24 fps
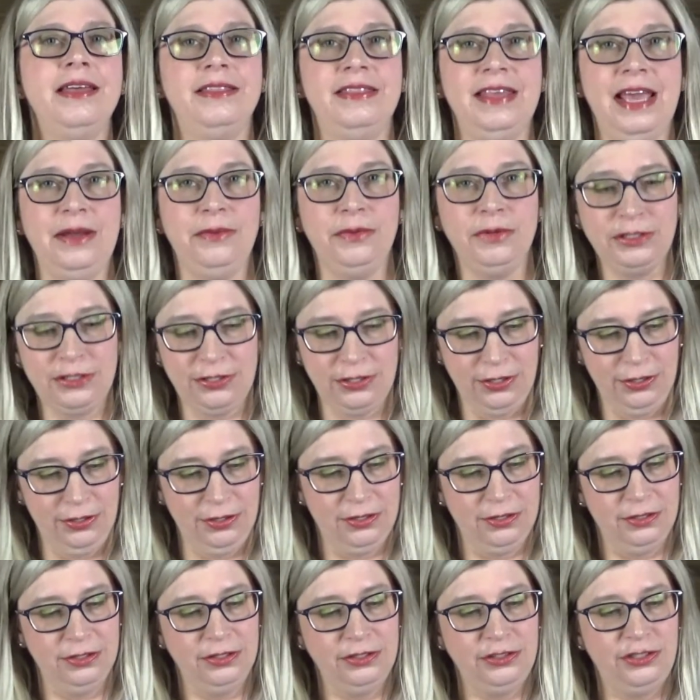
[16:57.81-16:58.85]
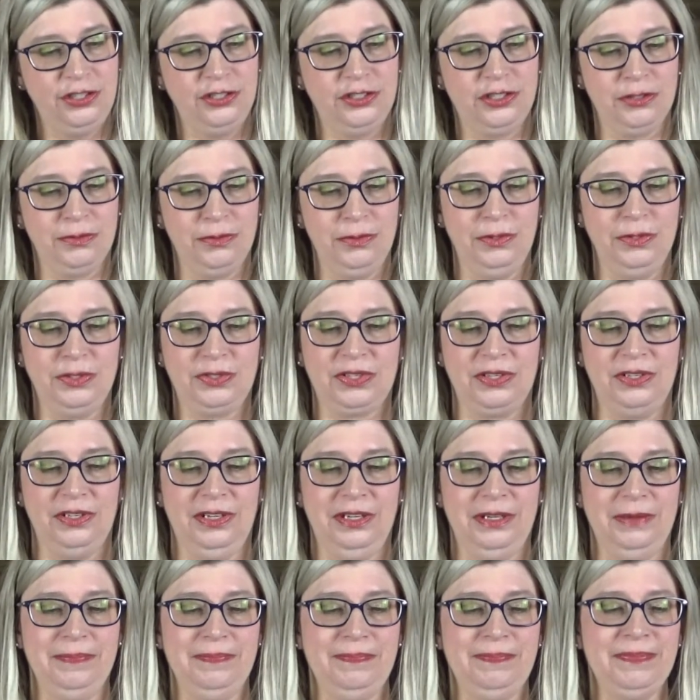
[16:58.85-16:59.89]
they return to
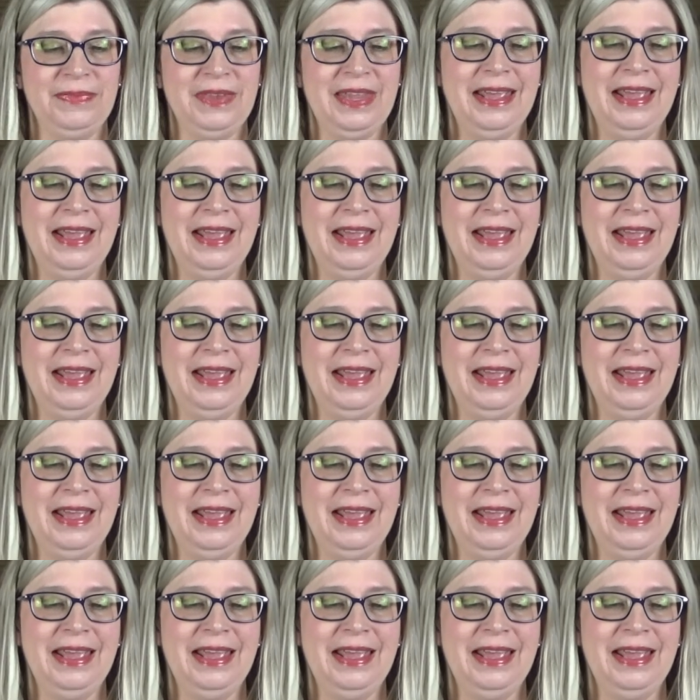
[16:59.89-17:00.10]
Jerusalem,